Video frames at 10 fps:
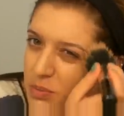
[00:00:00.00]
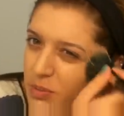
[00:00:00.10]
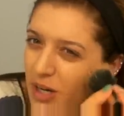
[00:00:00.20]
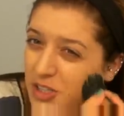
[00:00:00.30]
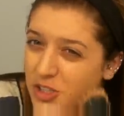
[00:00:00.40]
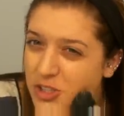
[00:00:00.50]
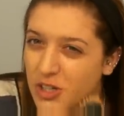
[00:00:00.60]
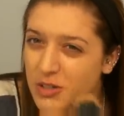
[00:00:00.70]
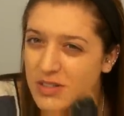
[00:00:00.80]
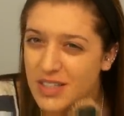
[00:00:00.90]
brush
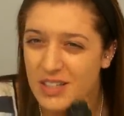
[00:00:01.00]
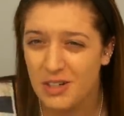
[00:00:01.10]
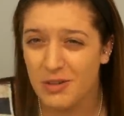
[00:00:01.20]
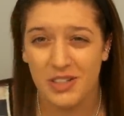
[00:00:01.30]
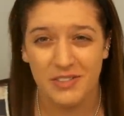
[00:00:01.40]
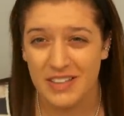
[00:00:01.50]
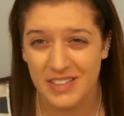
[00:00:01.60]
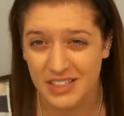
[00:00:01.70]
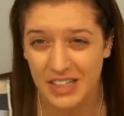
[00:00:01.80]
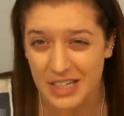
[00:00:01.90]
strokes, and you don't want your face
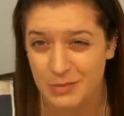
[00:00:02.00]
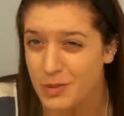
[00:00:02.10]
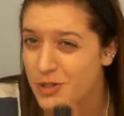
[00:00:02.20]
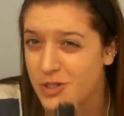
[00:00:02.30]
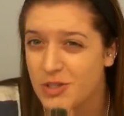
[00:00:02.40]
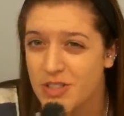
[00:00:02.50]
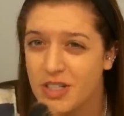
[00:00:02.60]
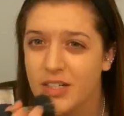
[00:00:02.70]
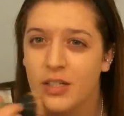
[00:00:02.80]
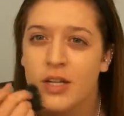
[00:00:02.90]
to look like it has brush strokes on
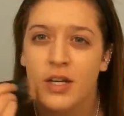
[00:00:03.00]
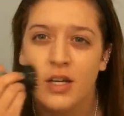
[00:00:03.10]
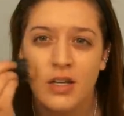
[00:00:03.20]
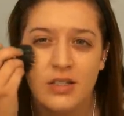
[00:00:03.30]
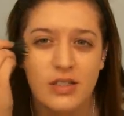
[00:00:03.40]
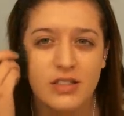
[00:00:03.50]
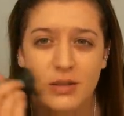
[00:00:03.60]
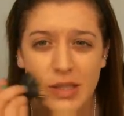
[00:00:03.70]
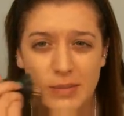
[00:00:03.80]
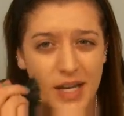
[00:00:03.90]
it. So
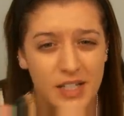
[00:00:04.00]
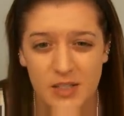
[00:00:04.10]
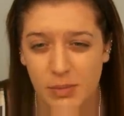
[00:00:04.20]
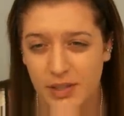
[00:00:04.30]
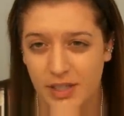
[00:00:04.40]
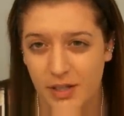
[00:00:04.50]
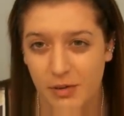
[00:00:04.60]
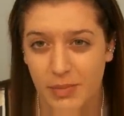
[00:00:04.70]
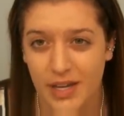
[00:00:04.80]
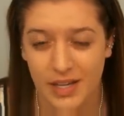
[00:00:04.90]
sometimes I just blend it in
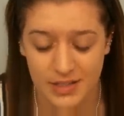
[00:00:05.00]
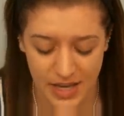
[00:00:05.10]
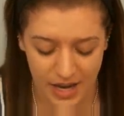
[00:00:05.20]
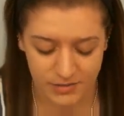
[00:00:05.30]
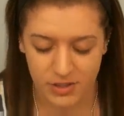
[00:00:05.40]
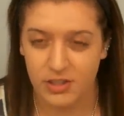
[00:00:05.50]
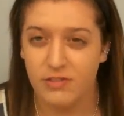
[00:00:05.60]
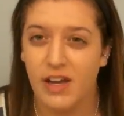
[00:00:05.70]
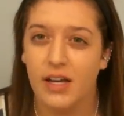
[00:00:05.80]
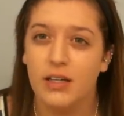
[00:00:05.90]
with my hands after the
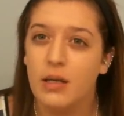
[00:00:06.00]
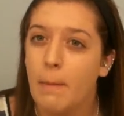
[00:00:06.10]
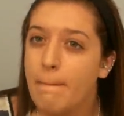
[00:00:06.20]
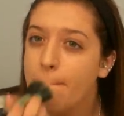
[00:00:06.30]
fact.